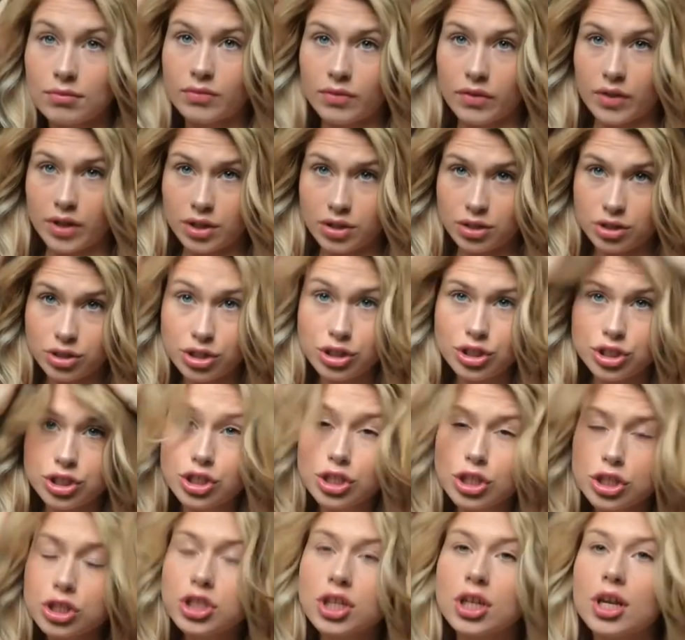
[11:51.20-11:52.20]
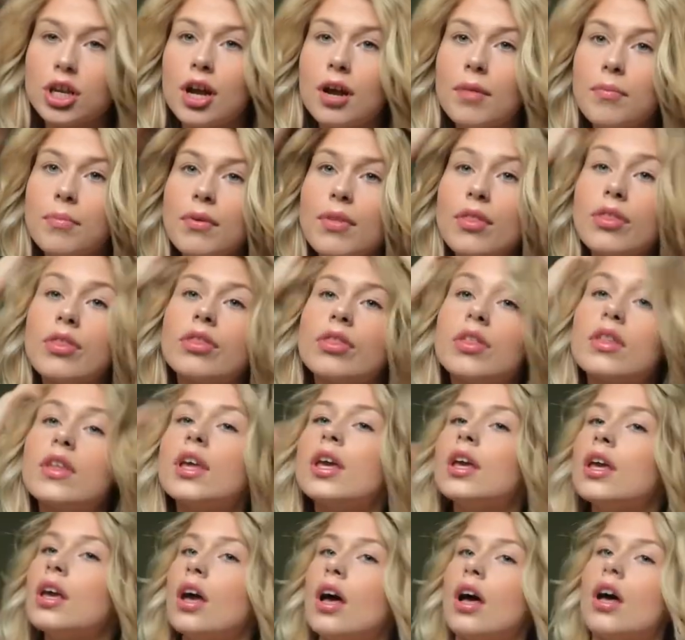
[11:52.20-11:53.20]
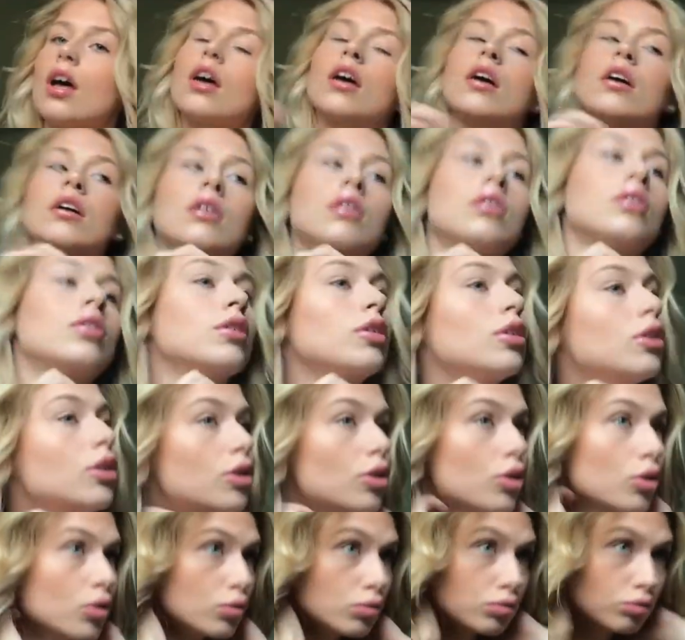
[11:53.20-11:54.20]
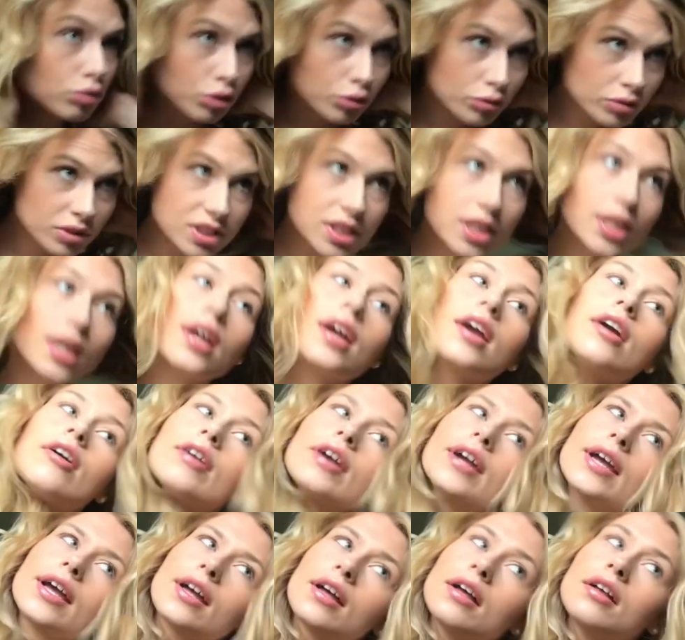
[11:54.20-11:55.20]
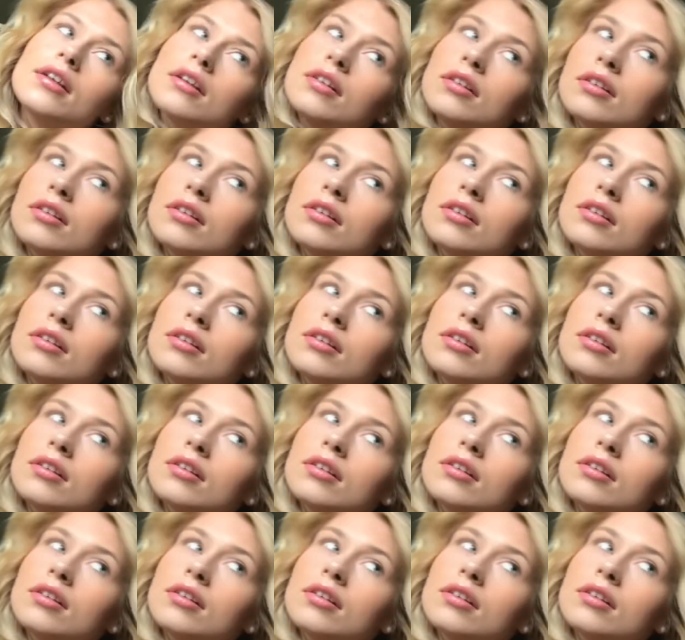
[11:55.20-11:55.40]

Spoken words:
And then zhuzhing up the root area.